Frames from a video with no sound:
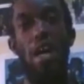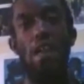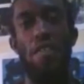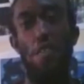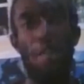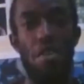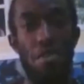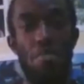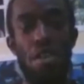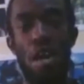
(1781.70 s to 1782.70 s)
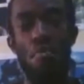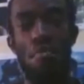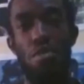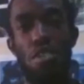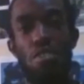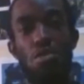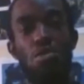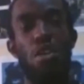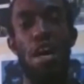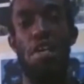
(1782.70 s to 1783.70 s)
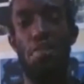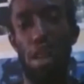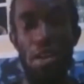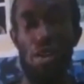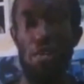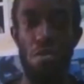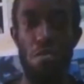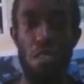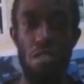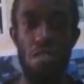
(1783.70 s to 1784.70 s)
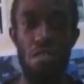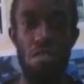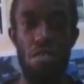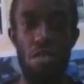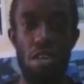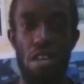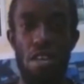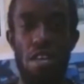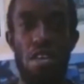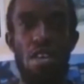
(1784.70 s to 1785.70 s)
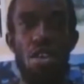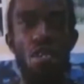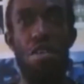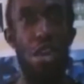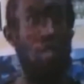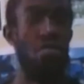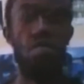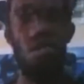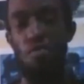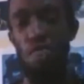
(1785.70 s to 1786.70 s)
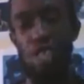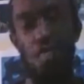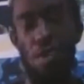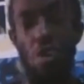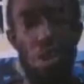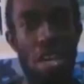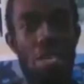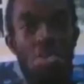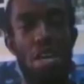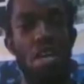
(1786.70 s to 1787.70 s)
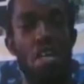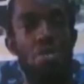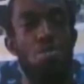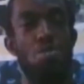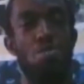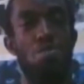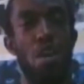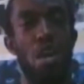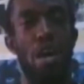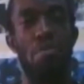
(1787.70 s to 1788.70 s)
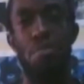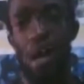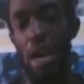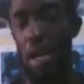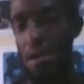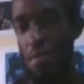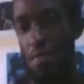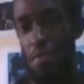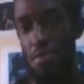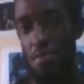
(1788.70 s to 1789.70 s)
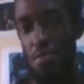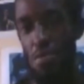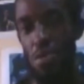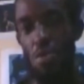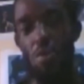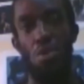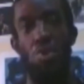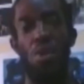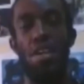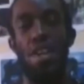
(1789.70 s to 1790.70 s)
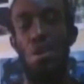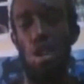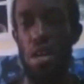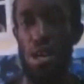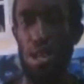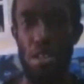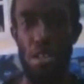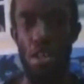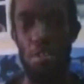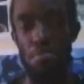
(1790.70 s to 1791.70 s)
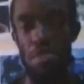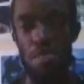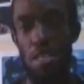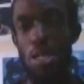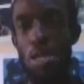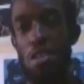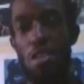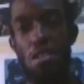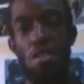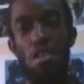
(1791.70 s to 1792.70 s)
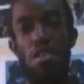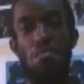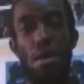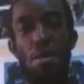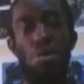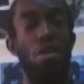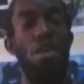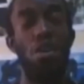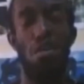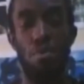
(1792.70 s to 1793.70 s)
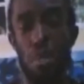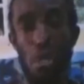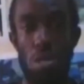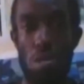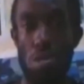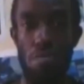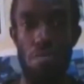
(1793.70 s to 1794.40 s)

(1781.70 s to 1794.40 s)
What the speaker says: and then the distributor approaches you and buys your movie. You get. Not every film festival you hear is going to get you a buyer or an award that is prestigious, but you will get the reputation.